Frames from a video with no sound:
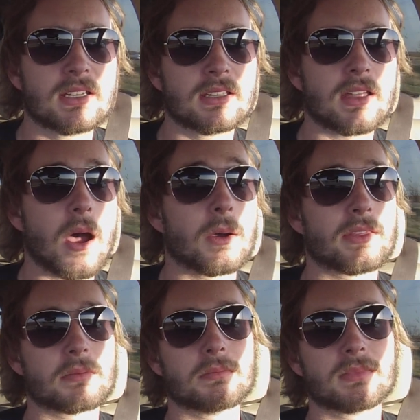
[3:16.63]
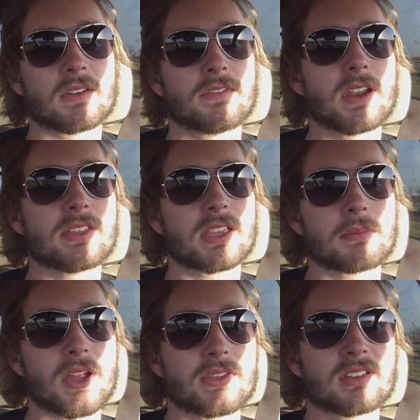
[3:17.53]
Oh, and the funny thing
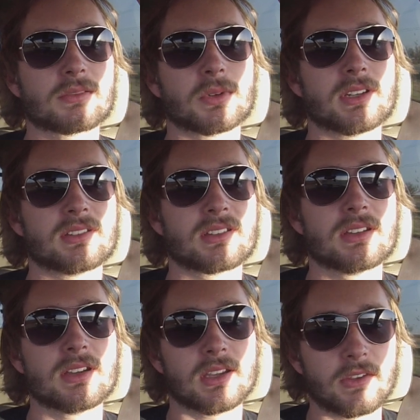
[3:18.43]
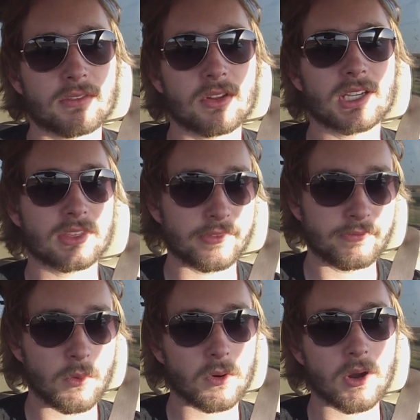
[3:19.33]
about this one is, if you look at the
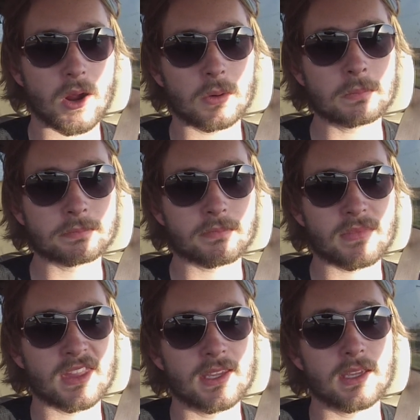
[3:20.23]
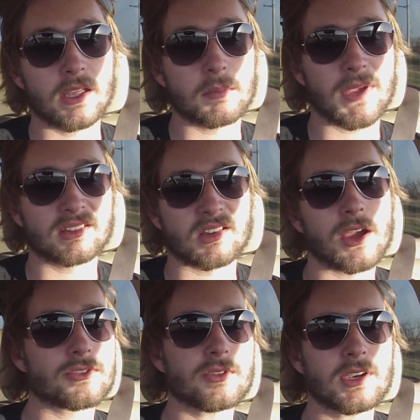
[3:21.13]
4.0, it makes
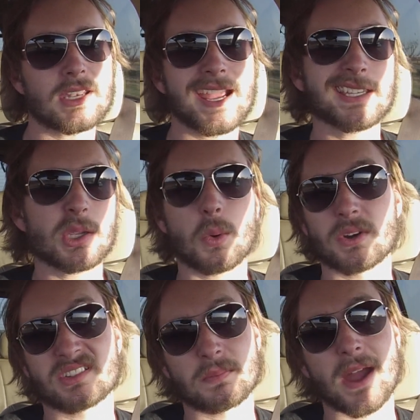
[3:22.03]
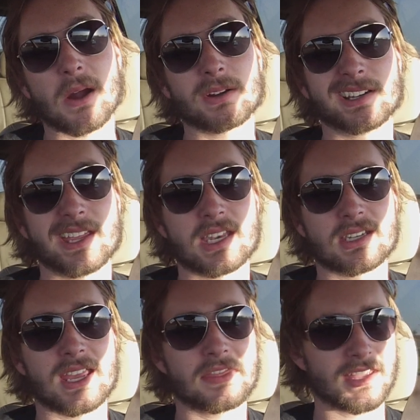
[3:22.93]
190 horsepower, and
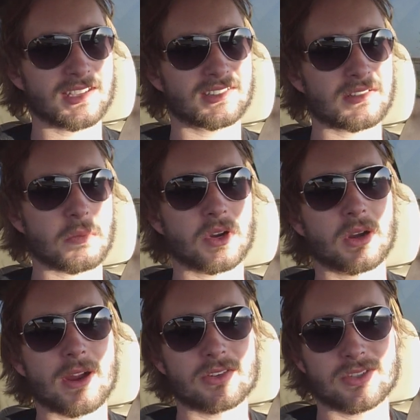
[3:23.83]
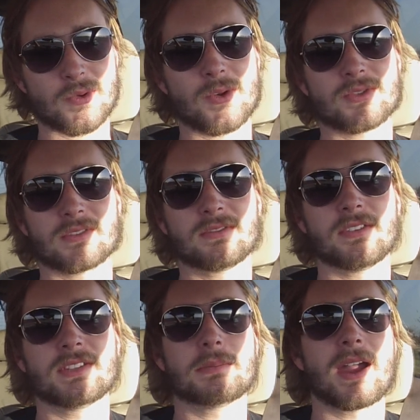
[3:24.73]
I think it's somewhere around
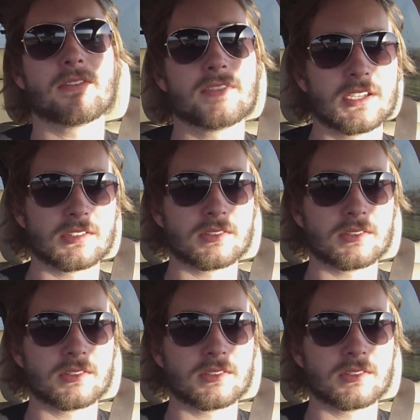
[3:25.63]
250 pound-feet